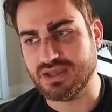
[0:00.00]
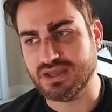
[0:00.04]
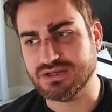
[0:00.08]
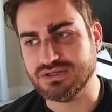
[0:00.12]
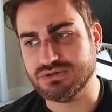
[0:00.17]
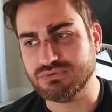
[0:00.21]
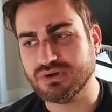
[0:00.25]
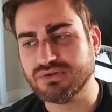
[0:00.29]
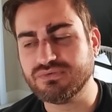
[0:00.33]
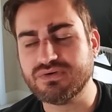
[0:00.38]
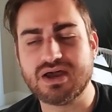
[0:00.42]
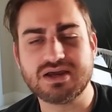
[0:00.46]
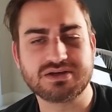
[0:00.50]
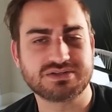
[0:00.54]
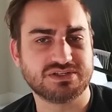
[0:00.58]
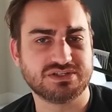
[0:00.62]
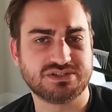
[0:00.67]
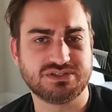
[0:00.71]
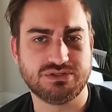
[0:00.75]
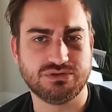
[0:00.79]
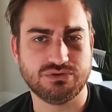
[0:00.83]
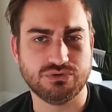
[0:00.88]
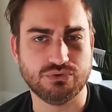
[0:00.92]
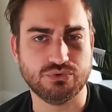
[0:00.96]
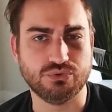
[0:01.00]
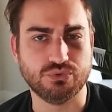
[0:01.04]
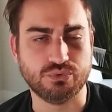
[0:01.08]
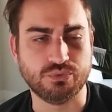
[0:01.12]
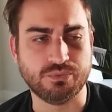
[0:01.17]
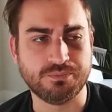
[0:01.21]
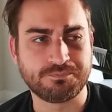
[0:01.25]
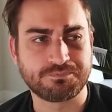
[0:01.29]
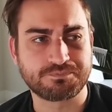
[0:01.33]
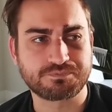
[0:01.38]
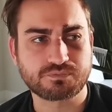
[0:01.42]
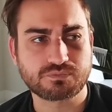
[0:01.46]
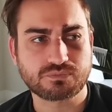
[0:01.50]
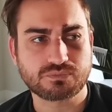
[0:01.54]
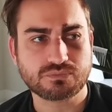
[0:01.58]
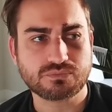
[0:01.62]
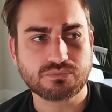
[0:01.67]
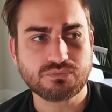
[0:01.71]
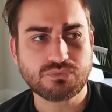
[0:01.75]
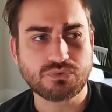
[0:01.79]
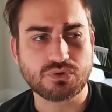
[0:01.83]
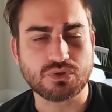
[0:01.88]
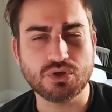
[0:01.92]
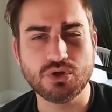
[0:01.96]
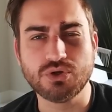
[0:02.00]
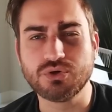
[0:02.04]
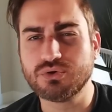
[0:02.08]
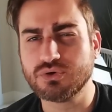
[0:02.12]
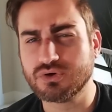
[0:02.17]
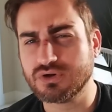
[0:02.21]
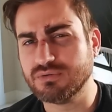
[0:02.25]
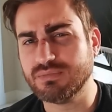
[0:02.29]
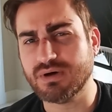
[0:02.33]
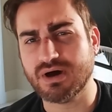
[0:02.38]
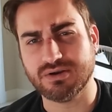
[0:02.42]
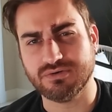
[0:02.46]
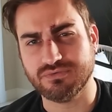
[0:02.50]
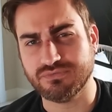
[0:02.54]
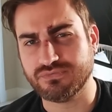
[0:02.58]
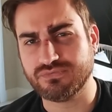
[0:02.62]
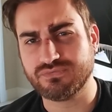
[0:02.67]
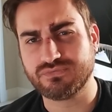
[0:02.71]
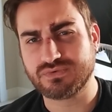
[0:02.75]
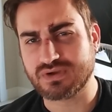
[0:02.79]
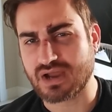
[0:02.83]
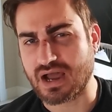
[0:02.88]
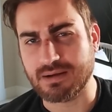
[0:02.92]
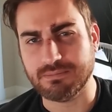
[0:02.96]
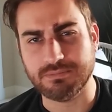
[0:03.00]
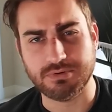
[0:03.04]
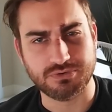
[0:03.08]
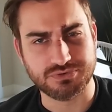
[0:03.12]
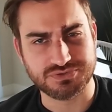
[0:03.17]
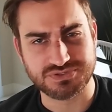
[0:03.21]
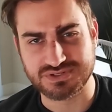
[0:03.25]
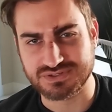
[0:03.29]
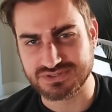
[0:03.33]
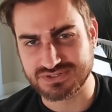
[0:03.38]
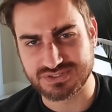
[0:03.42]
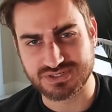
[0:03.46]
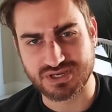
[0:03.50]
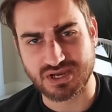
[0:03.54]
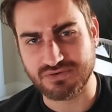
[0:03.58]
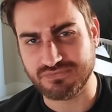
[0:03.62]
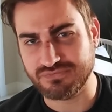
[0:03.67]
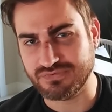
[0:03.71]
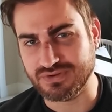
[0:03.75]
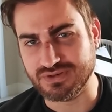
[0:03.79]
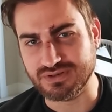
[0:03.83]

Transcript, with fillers: And you will have access to a good amount of combos and stuff.